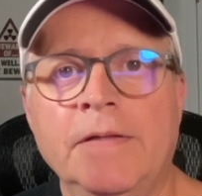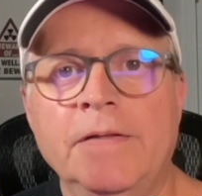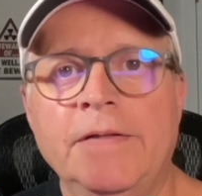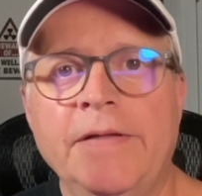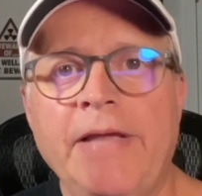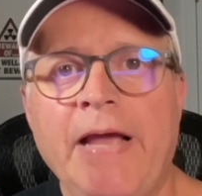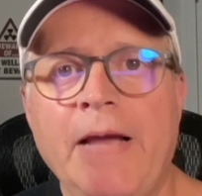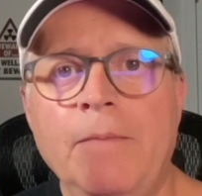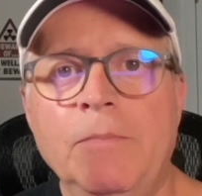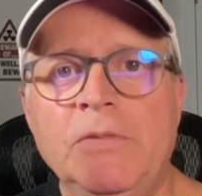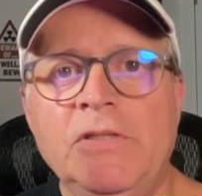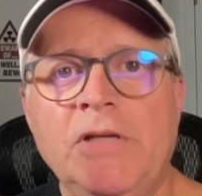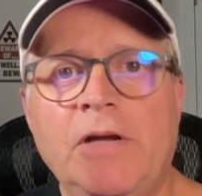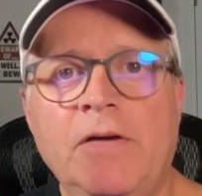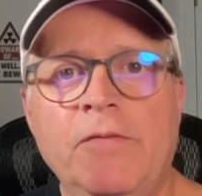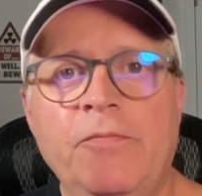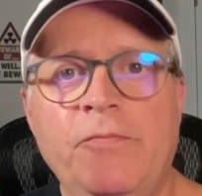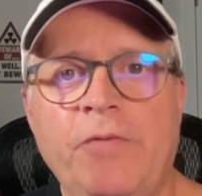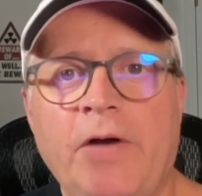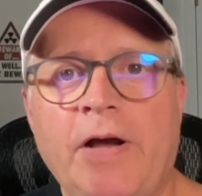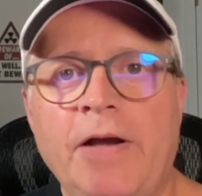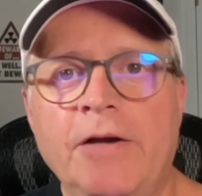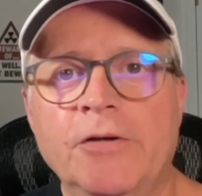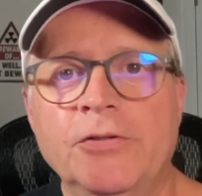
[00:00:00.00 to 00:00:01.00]
The Amazon
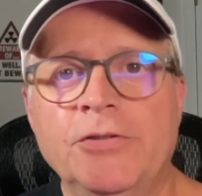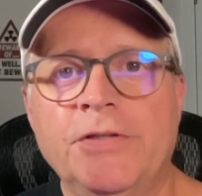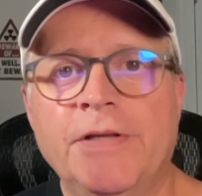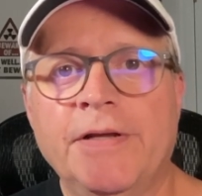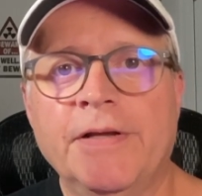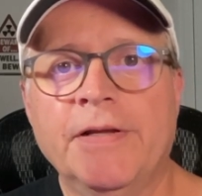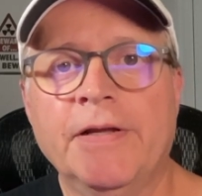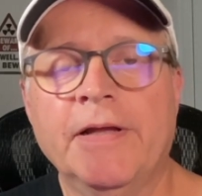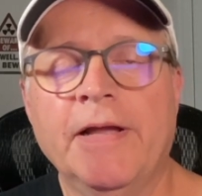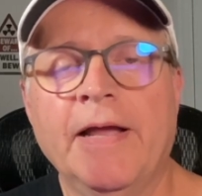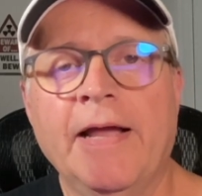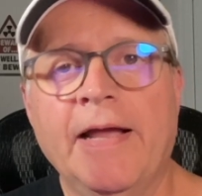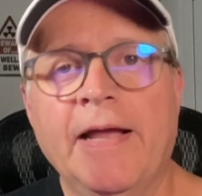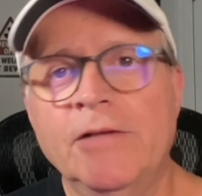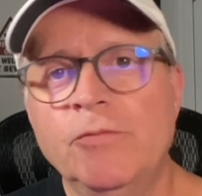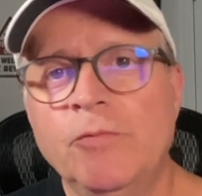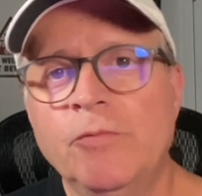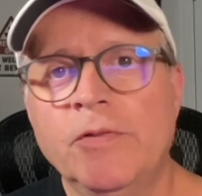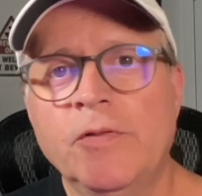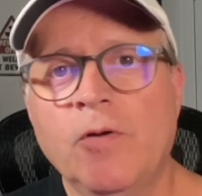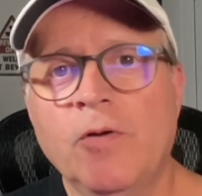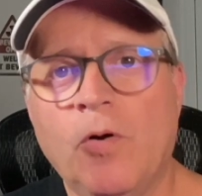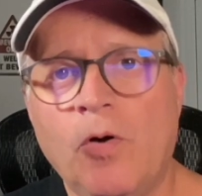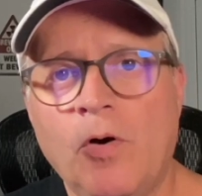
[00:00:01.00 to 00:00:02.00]
Firestick, as
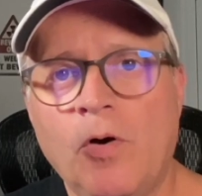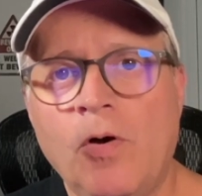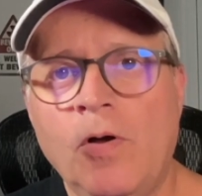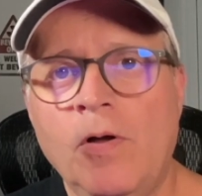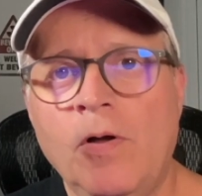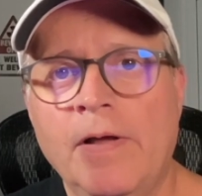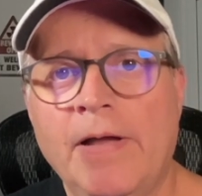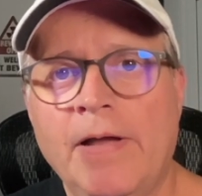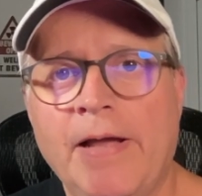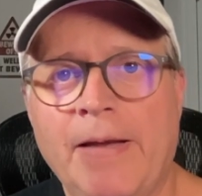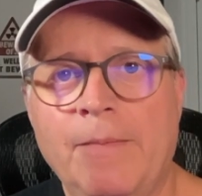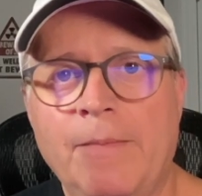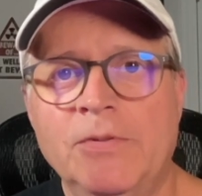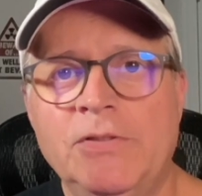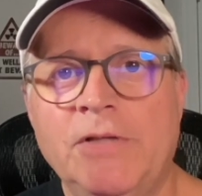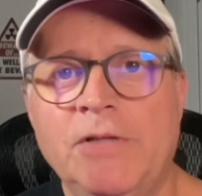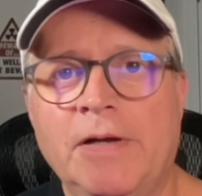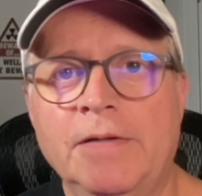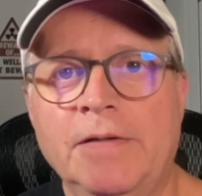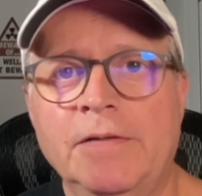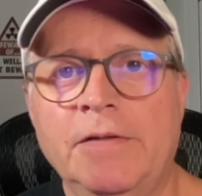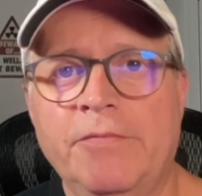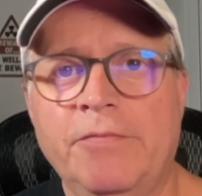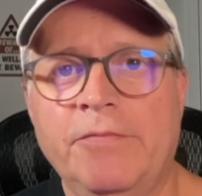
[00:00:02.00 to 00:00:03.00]
with all
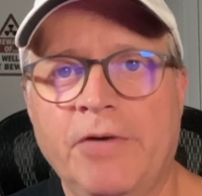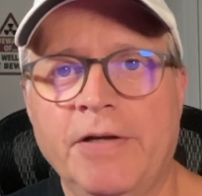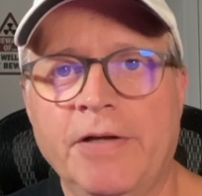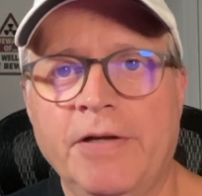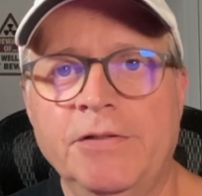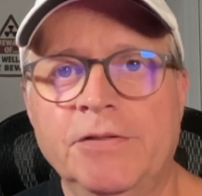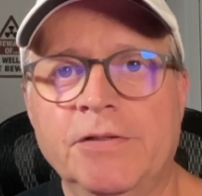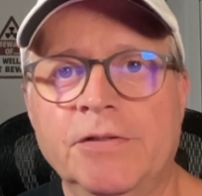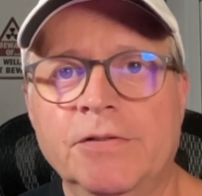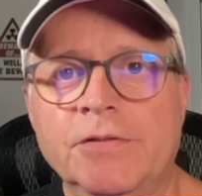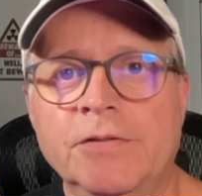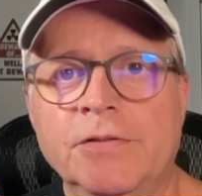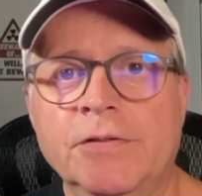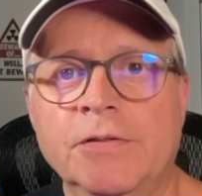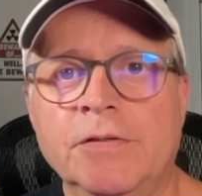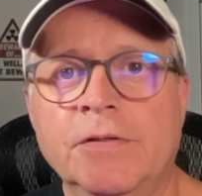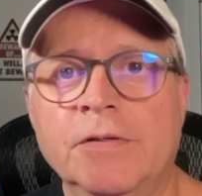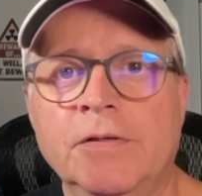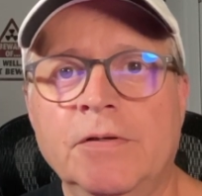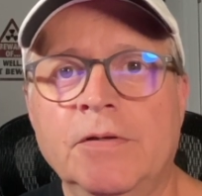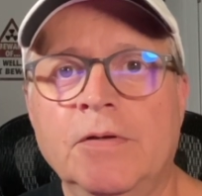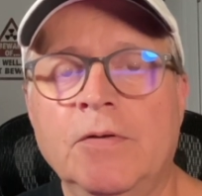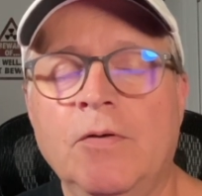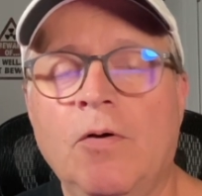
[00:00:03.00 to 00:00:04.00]
Amazon devices,
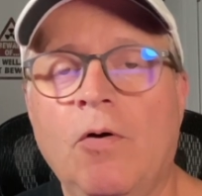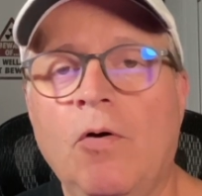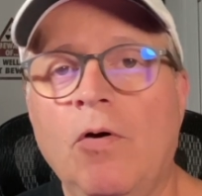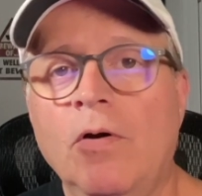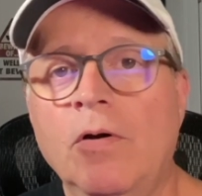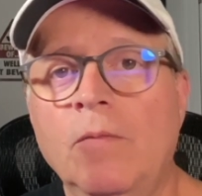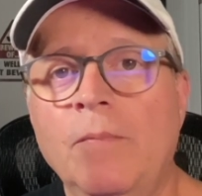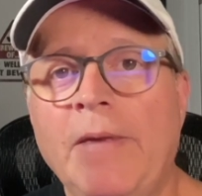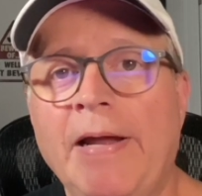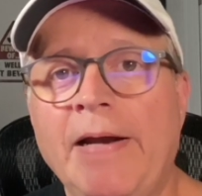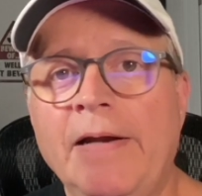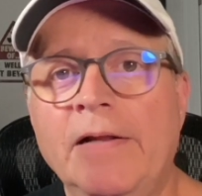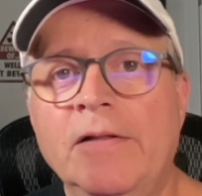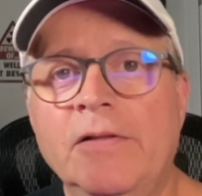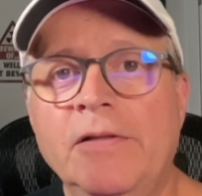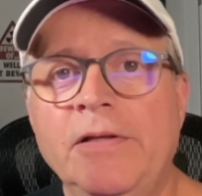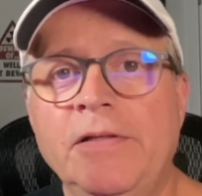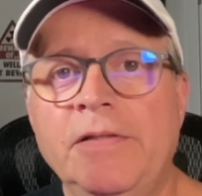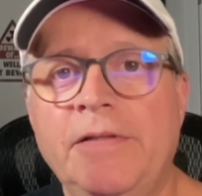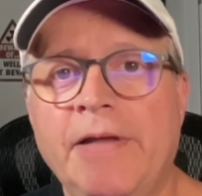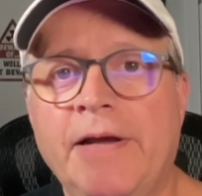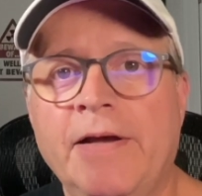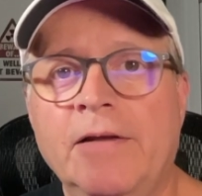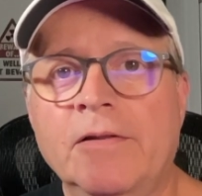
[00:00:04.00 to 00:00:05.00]
automatically
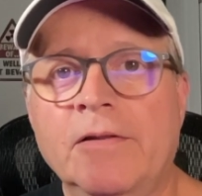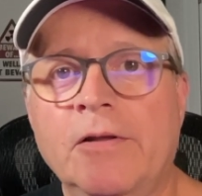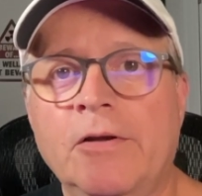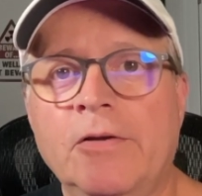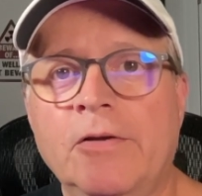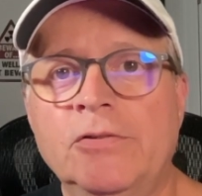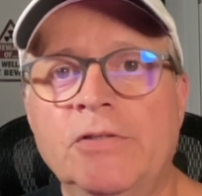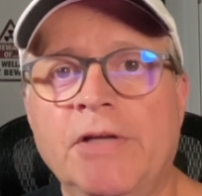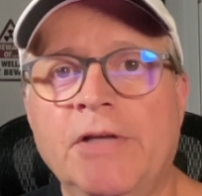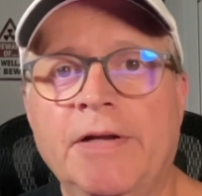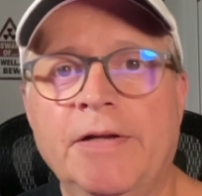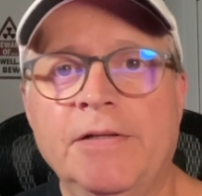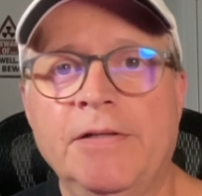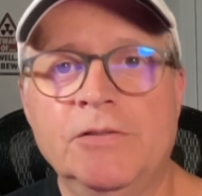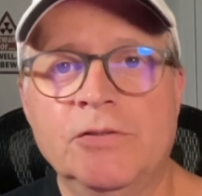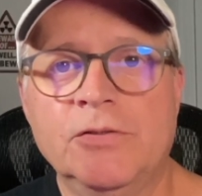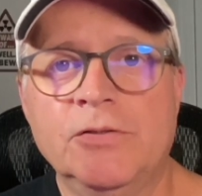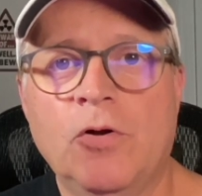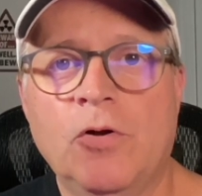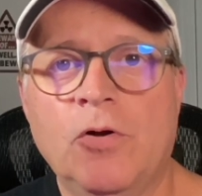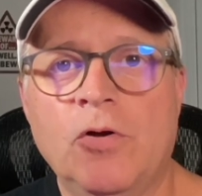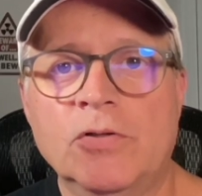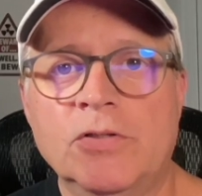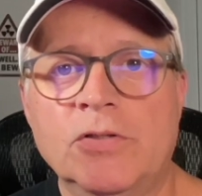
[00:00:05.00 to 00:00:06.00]
downloads and
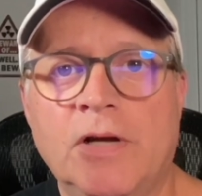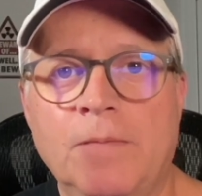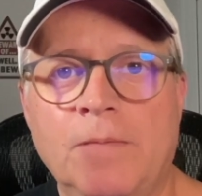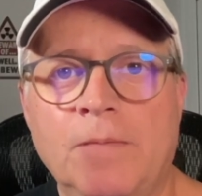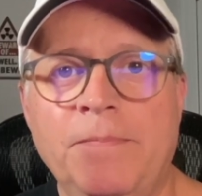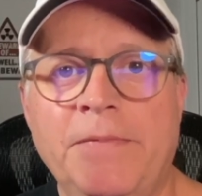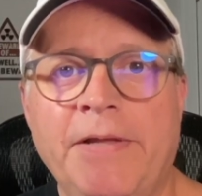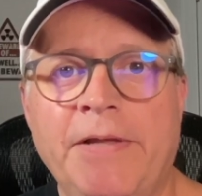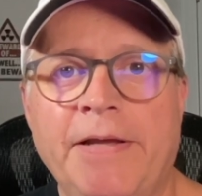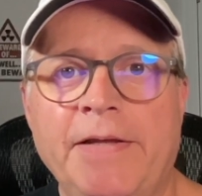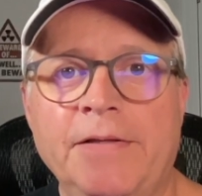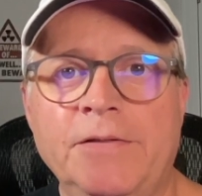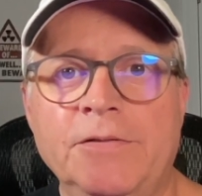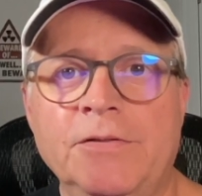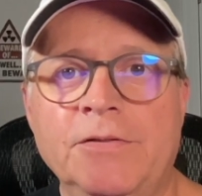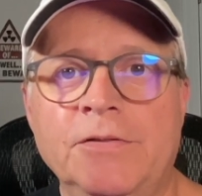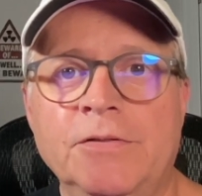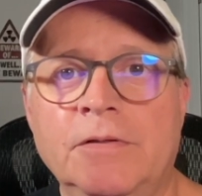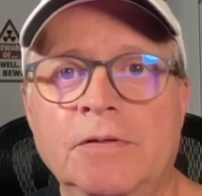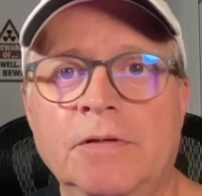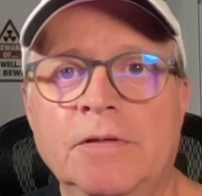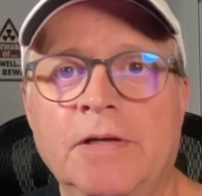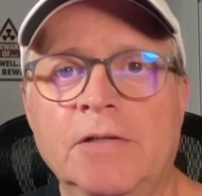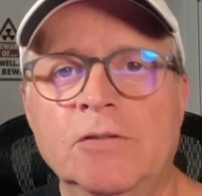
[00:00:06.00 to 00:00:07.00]
installs updates
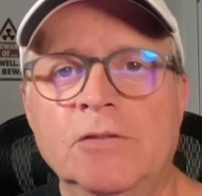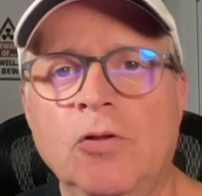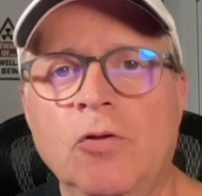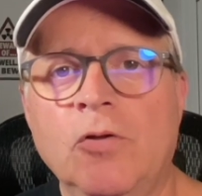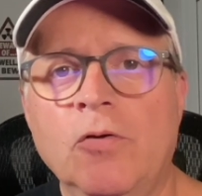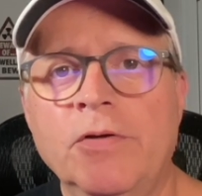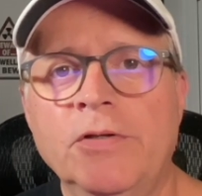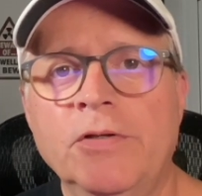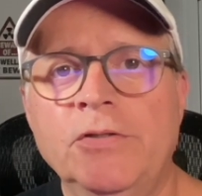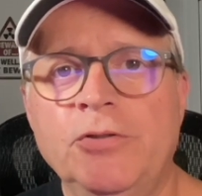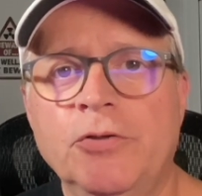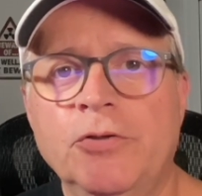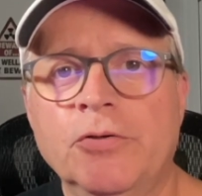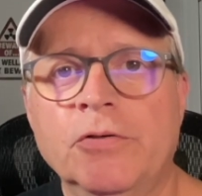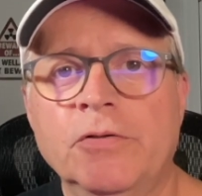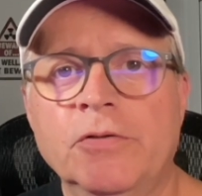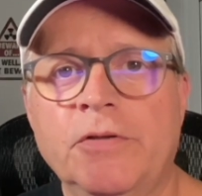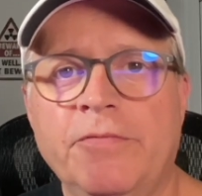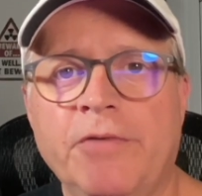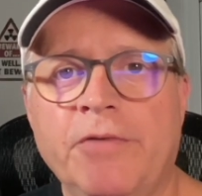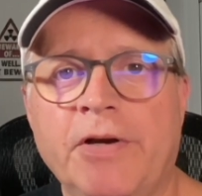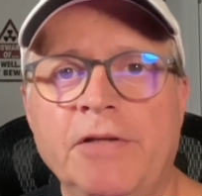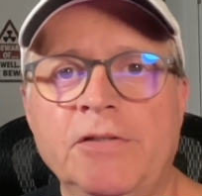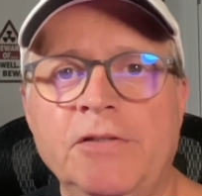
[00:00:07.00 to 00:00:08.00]
as long as your
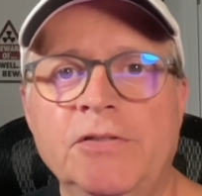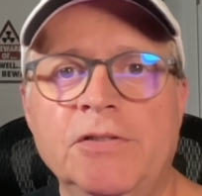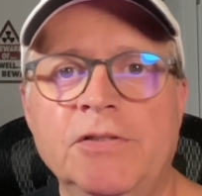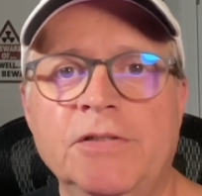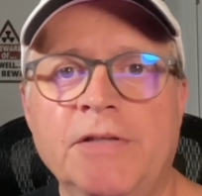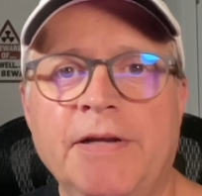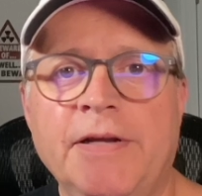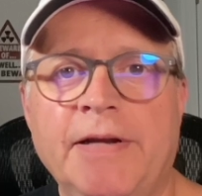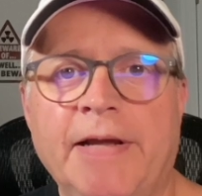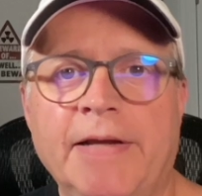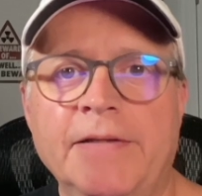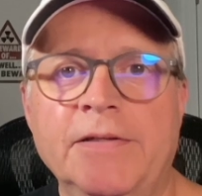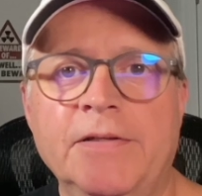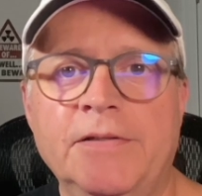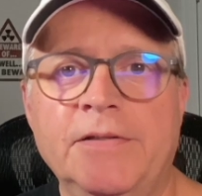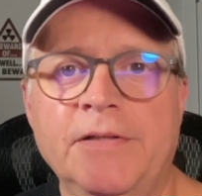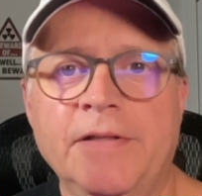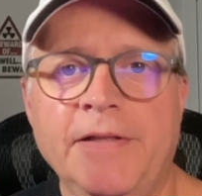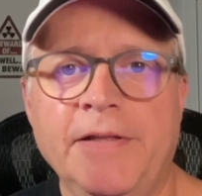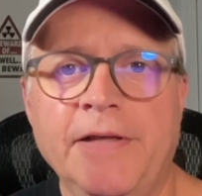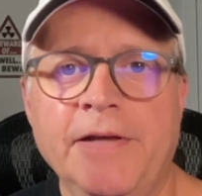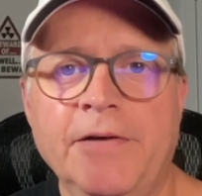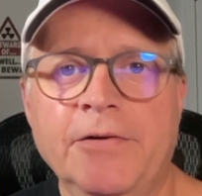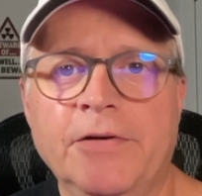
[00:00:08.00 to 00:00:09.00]
device is connected to
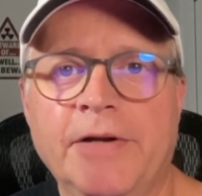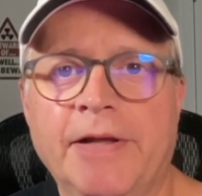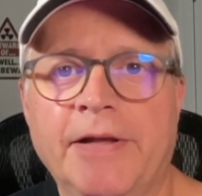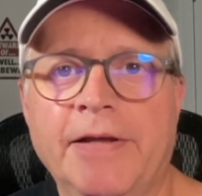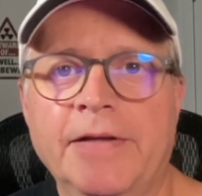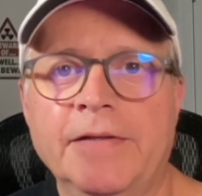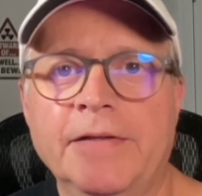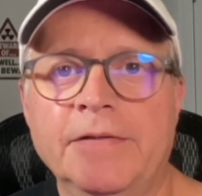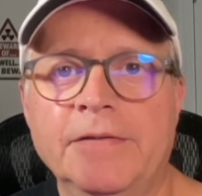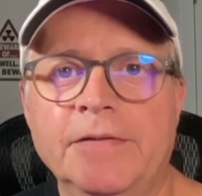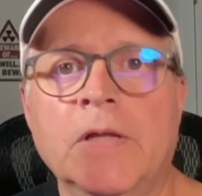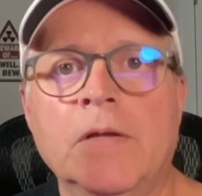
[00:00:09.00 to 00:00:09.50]
the internet.